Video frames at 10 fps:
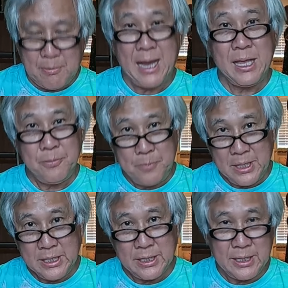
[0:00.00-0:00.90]
My
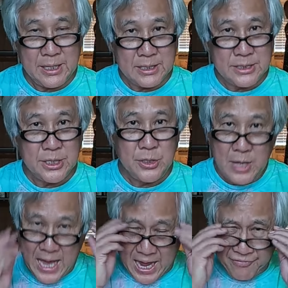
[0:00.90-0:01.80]
opinion is
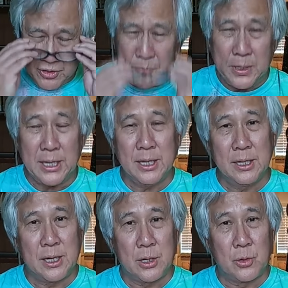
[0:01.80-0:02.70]
you have to
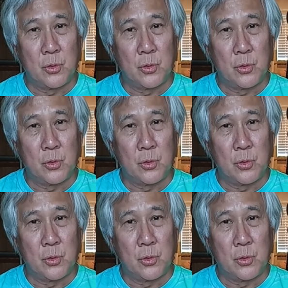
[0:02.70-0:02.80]
be a